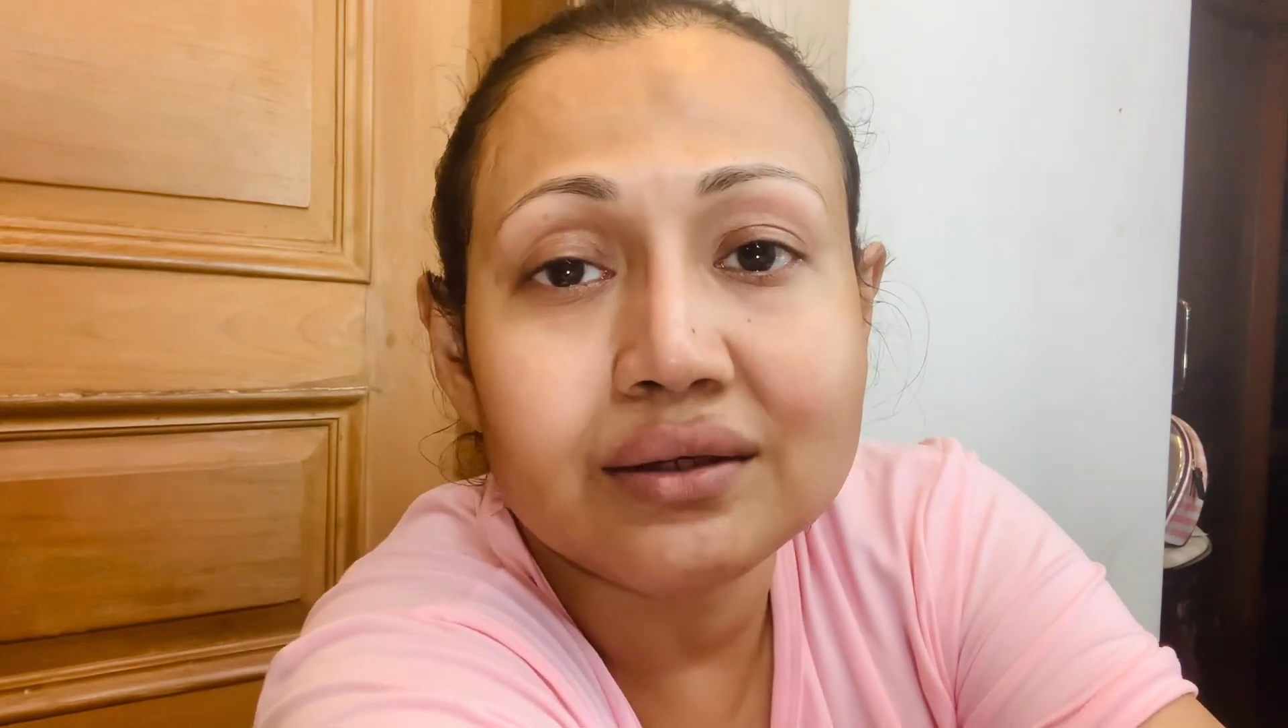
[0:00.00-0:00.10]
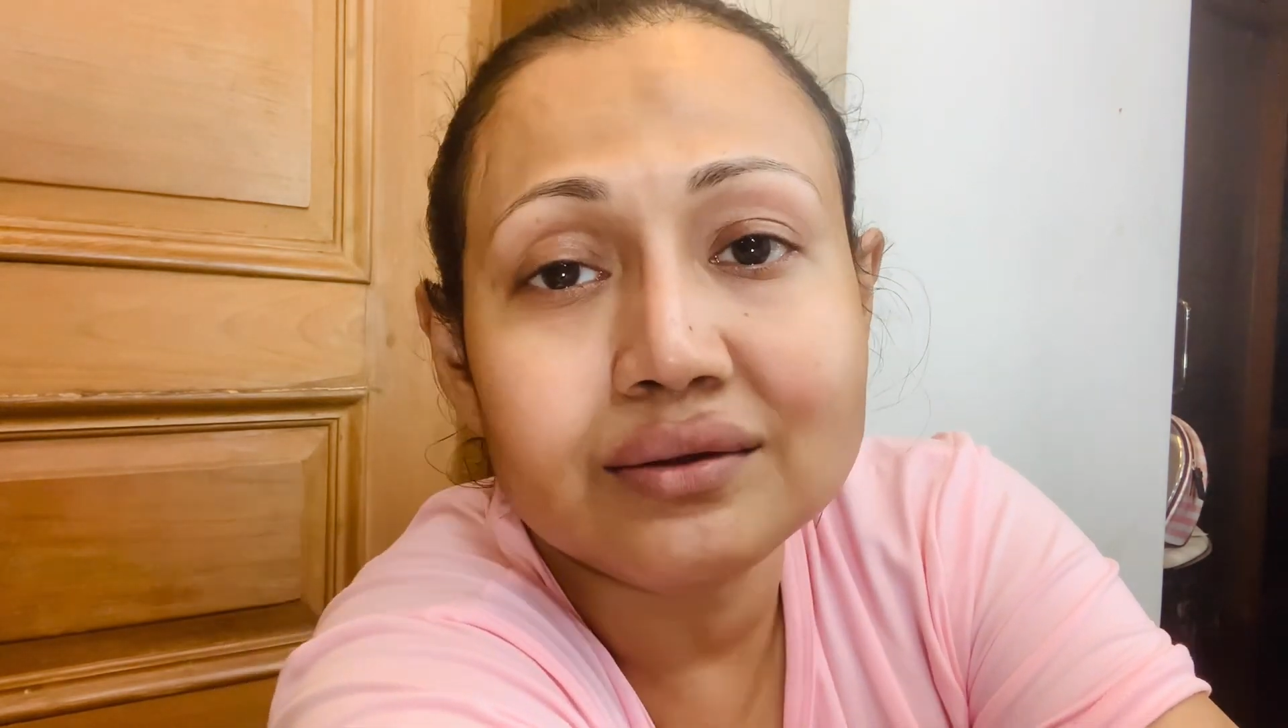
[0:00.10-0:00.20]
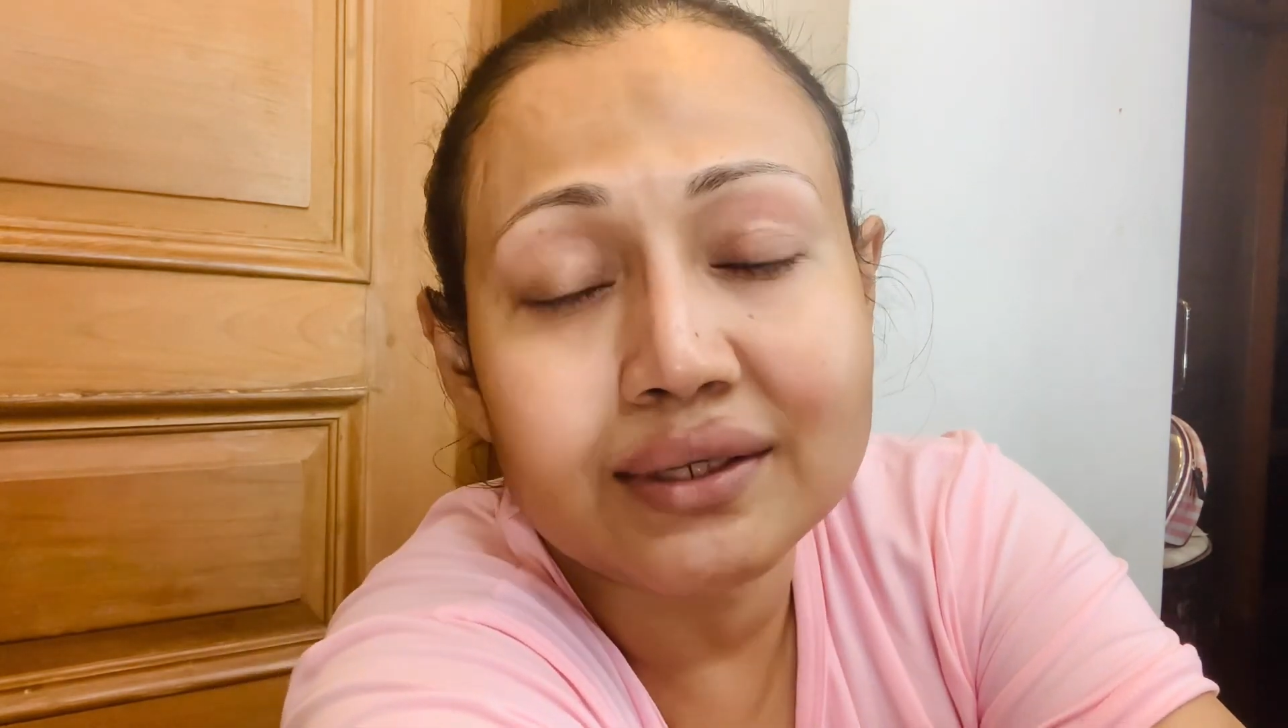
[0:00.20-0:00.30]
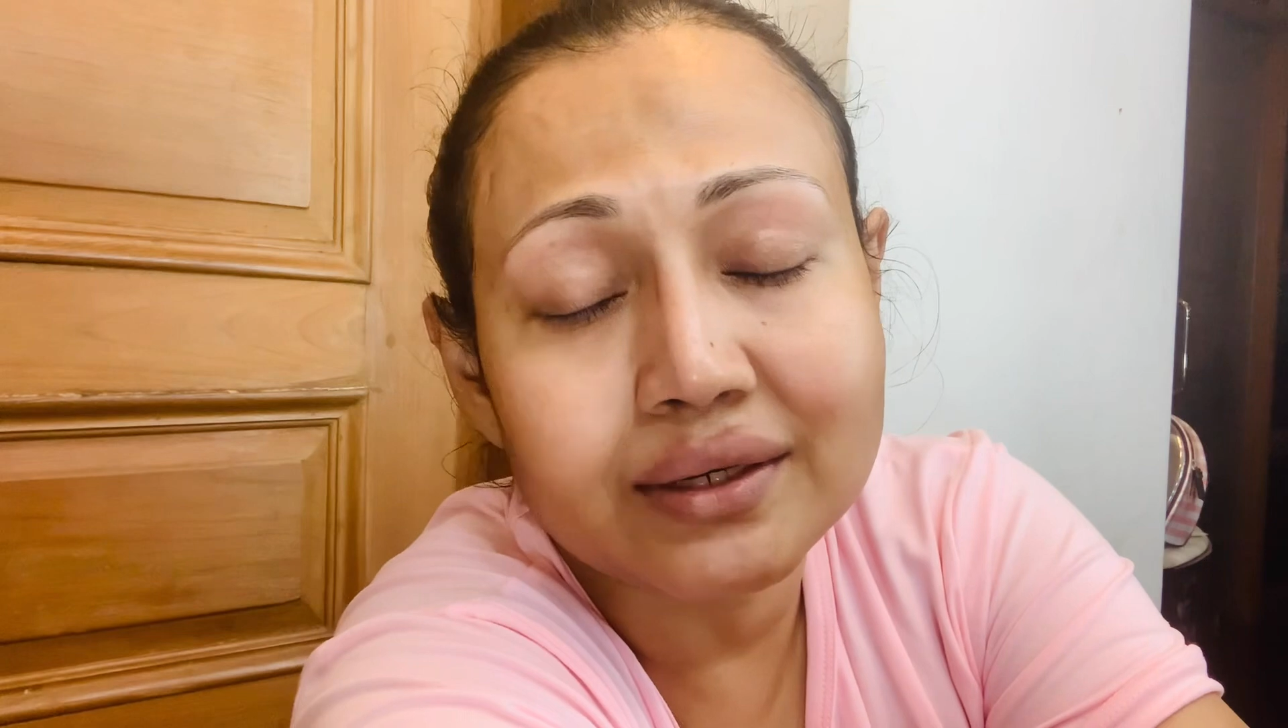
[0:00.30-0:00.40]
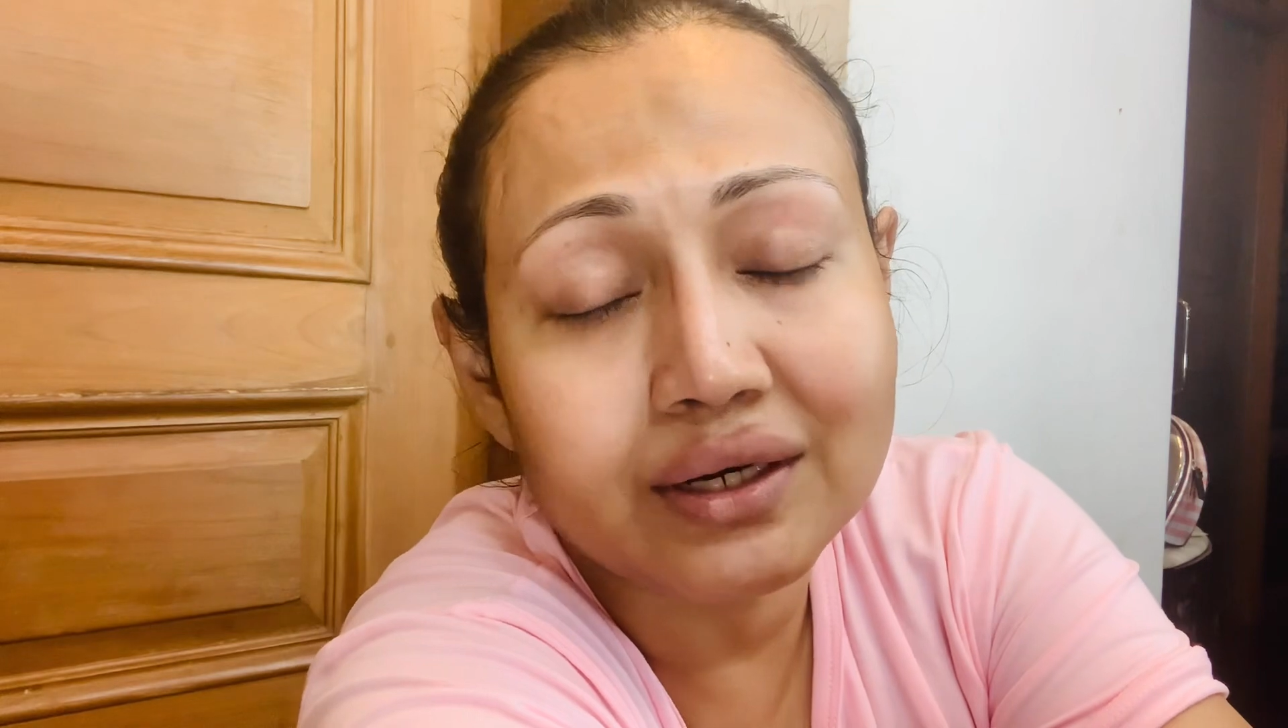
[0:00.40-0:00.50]

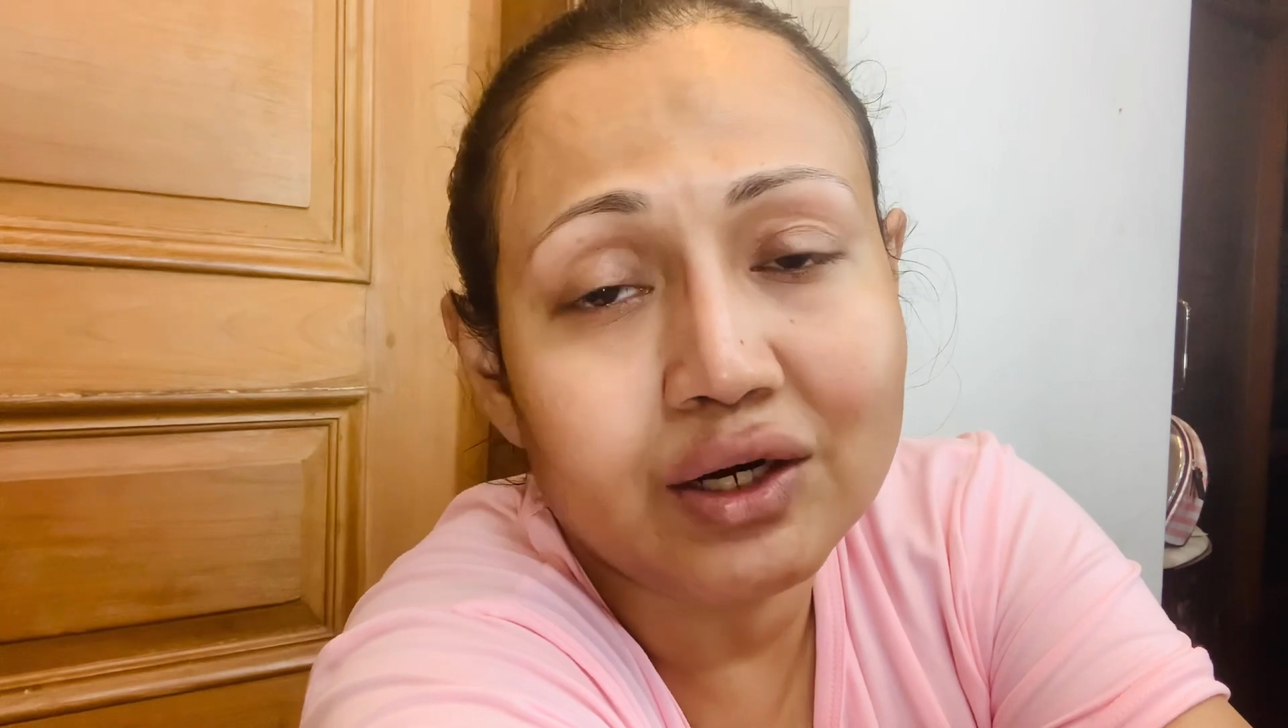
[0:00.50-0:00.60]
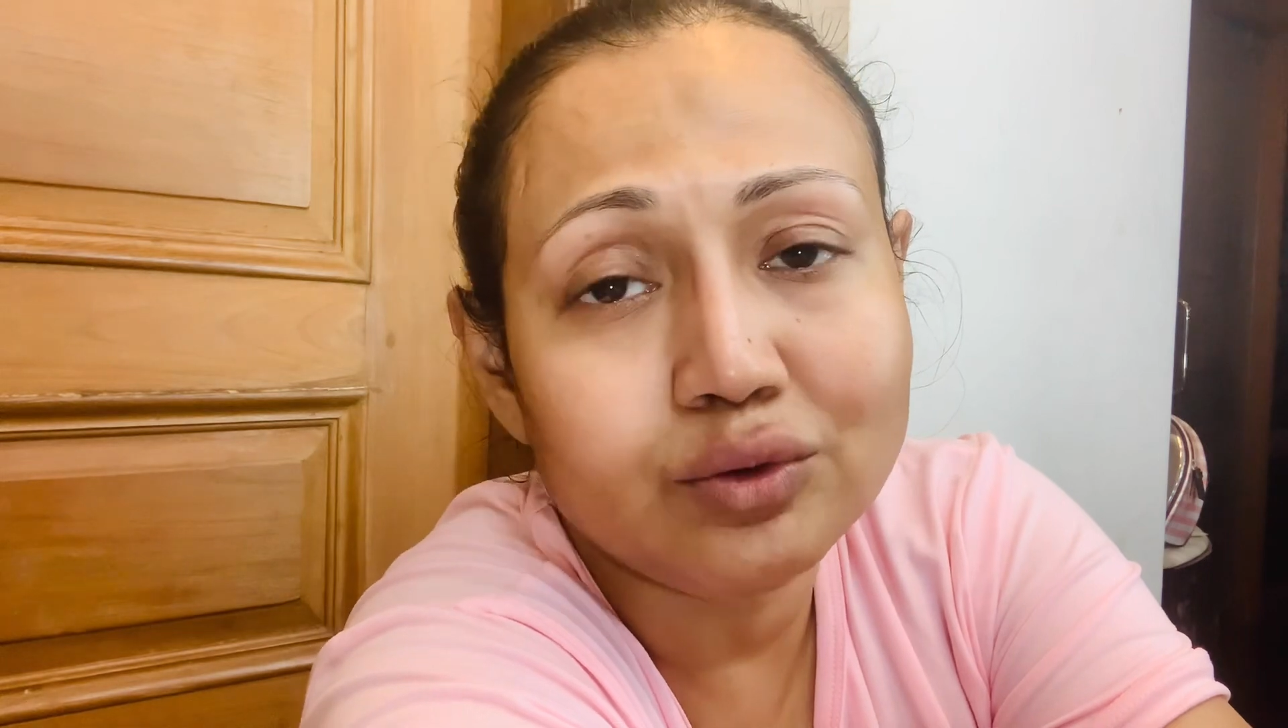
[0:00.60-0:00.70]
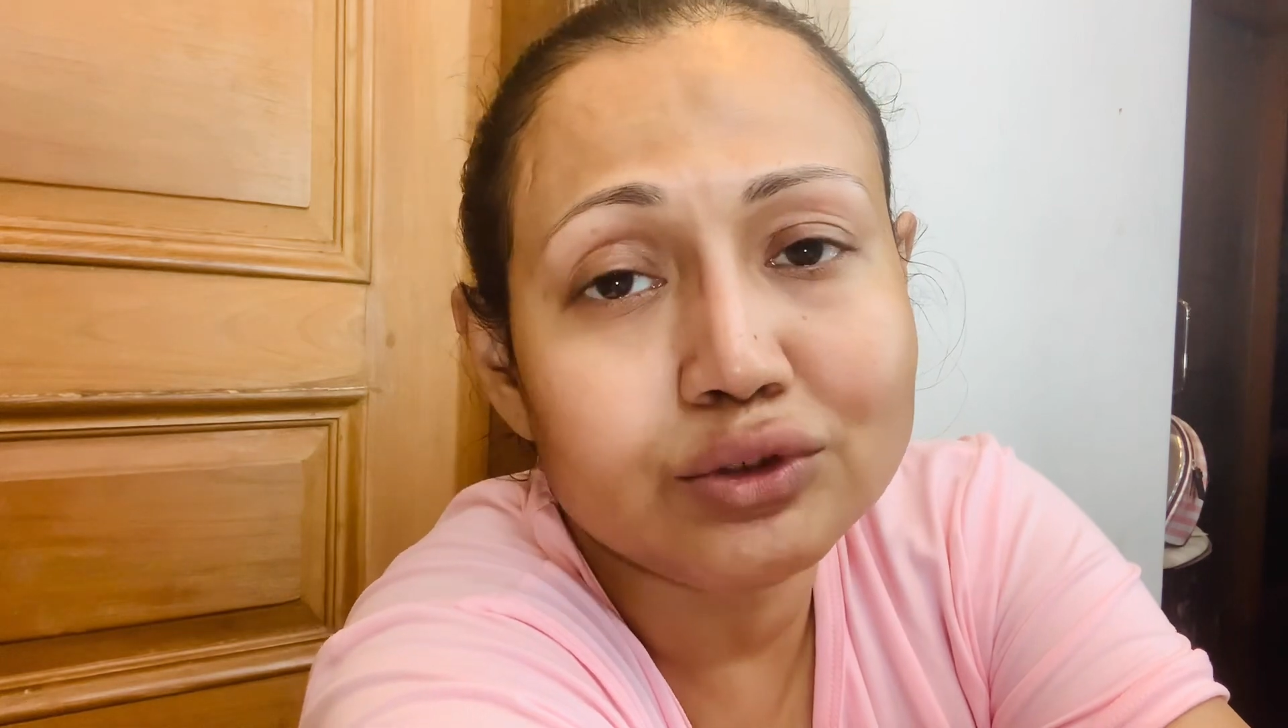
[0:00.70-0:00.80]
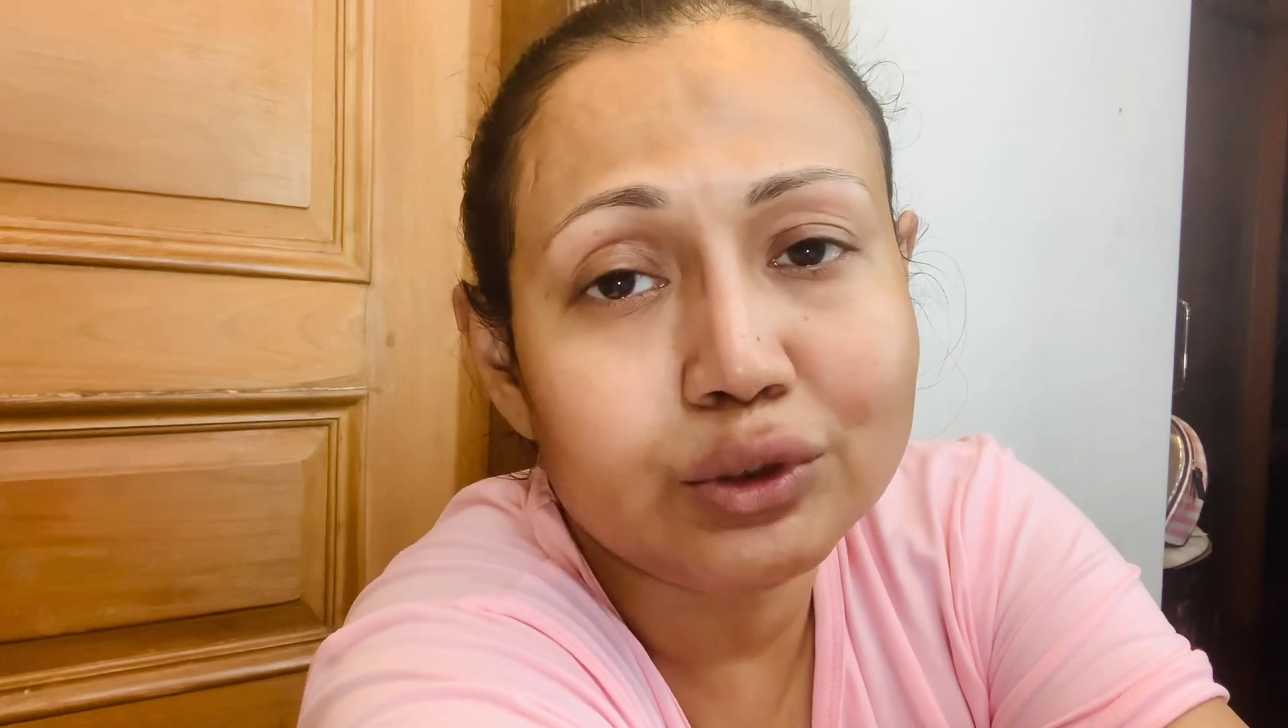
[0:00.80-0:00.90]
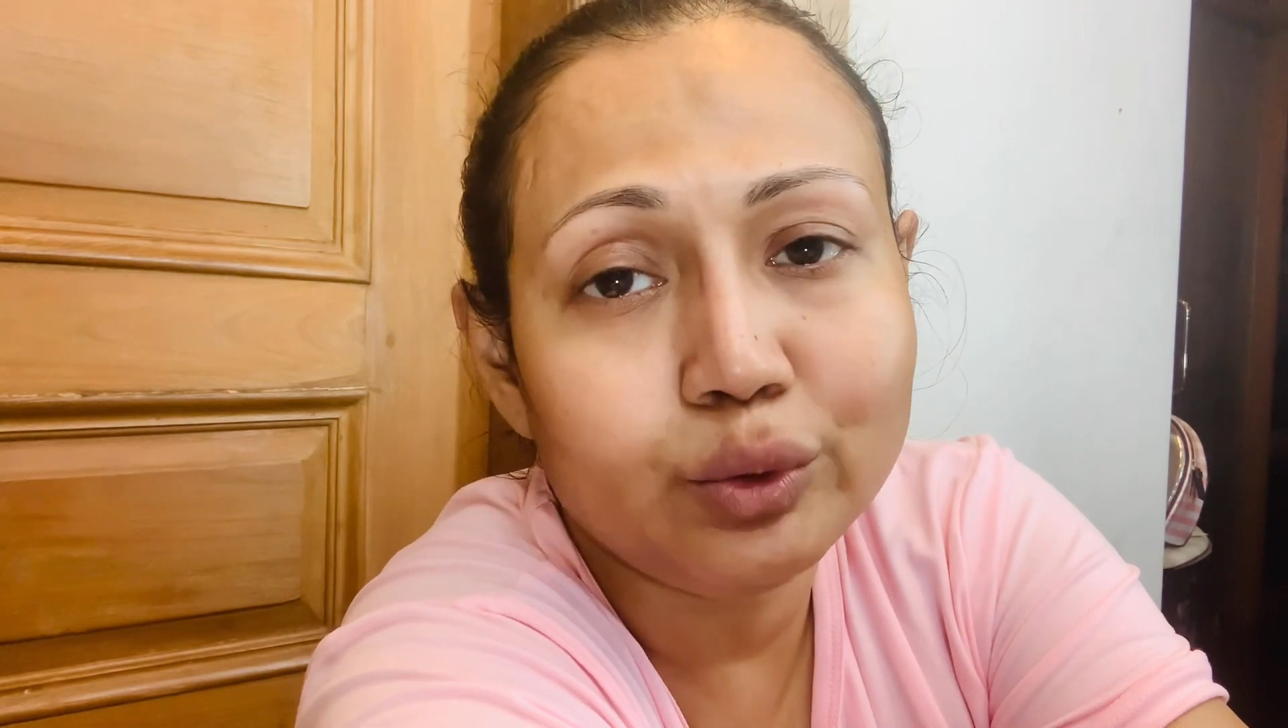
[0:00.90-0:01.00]
settled down
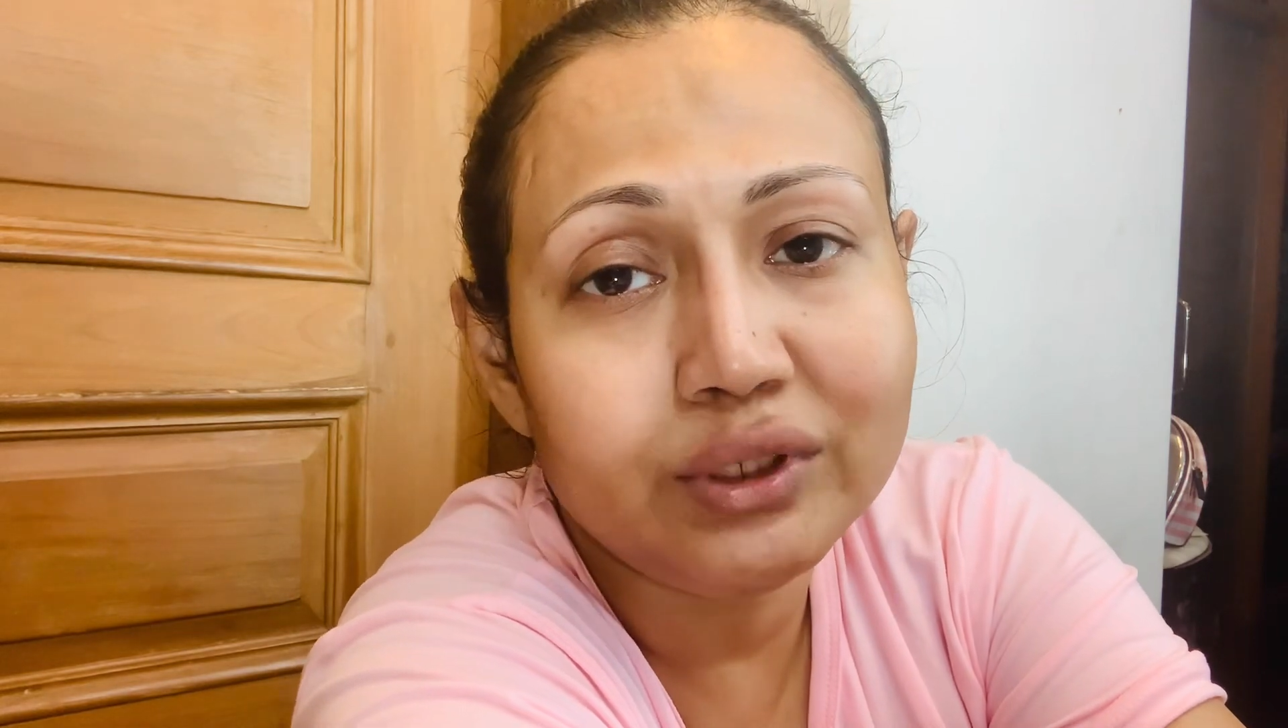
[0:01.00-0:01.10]
slowly